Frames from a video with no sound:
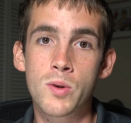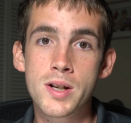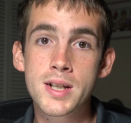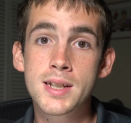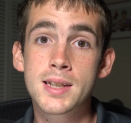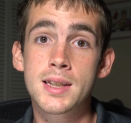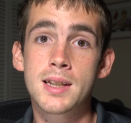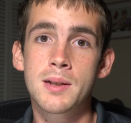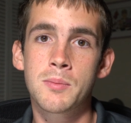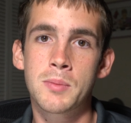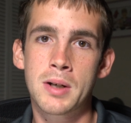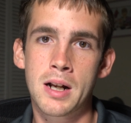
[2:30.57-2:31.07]

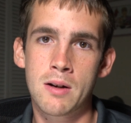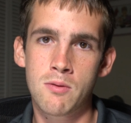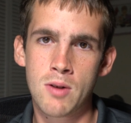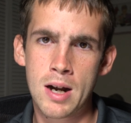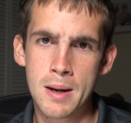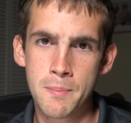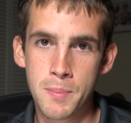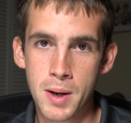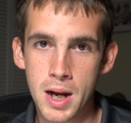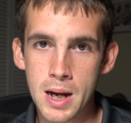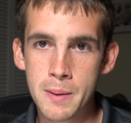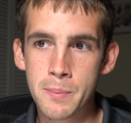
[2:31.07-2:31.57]
recently when I
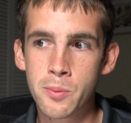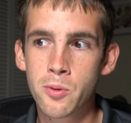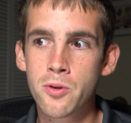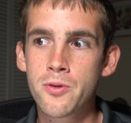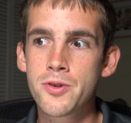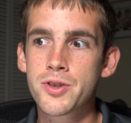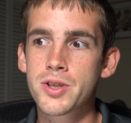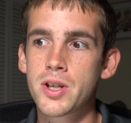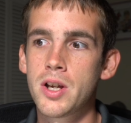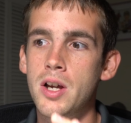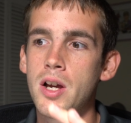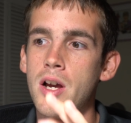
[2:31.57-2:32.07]
write
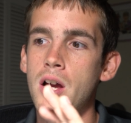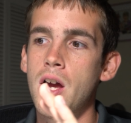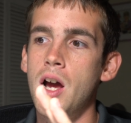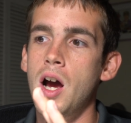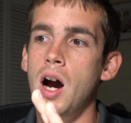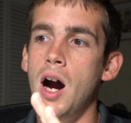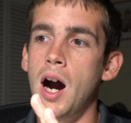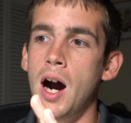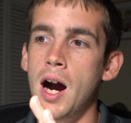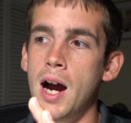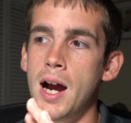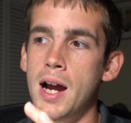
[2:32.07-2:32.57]
papers,
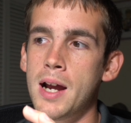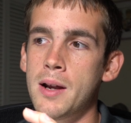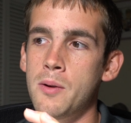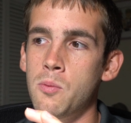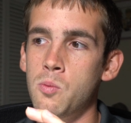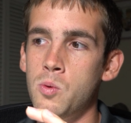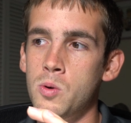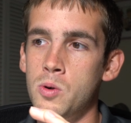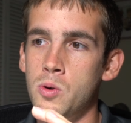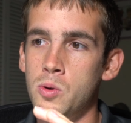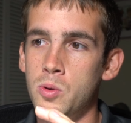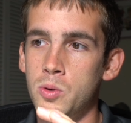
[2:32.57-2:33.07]
I
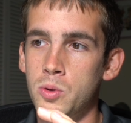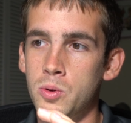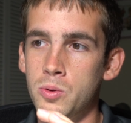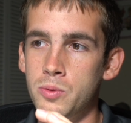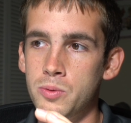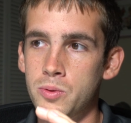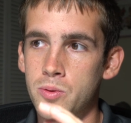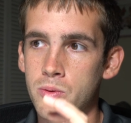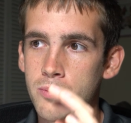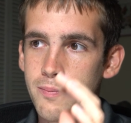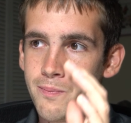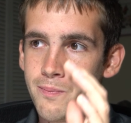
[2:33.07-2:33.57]
will